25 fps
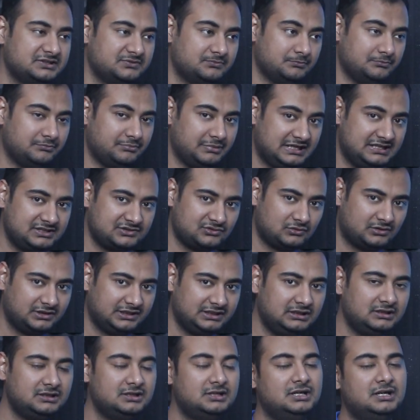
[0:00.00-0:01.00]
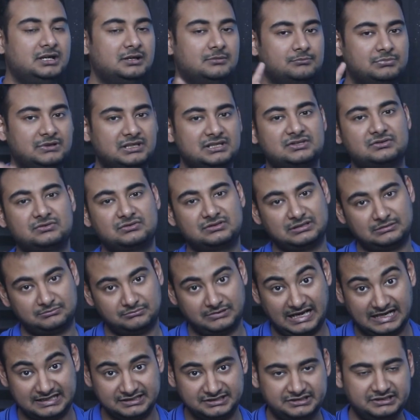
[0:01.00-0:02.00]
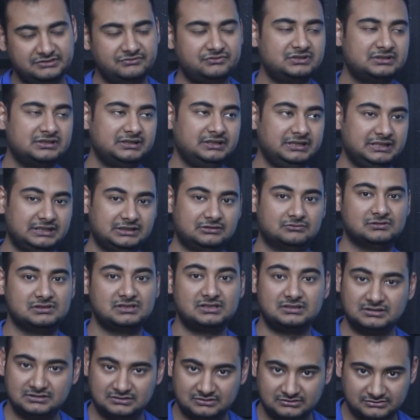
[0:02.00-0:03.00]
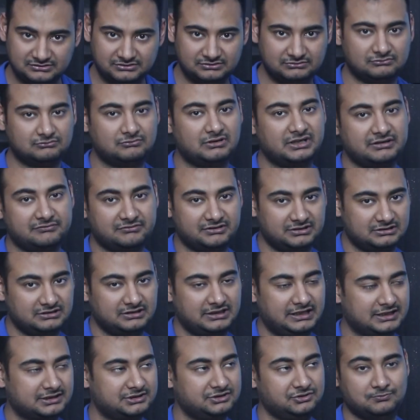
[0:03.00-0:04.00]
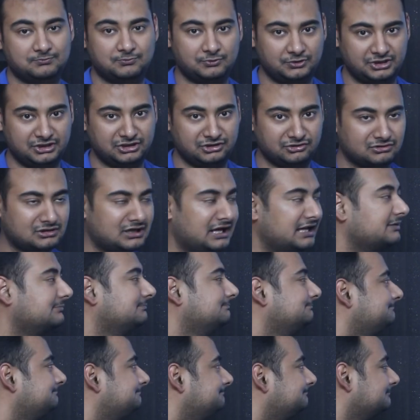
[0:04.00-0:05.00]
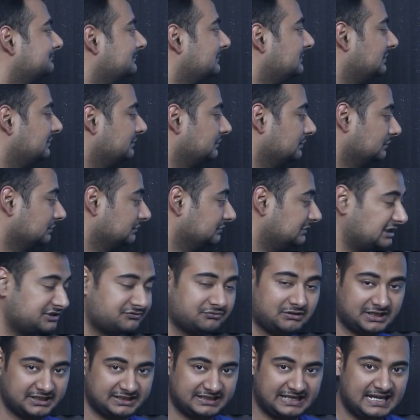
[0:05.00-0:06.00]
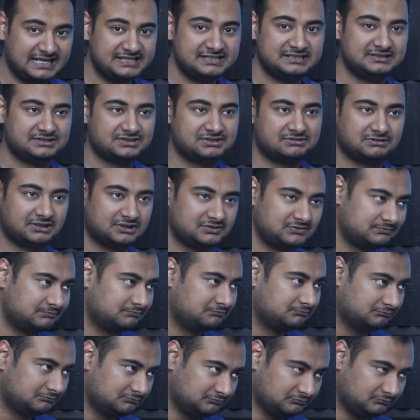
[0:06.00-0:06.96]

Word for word: Is base oil plus some additives equals whatever the heck you put in your car. So that's why gas is just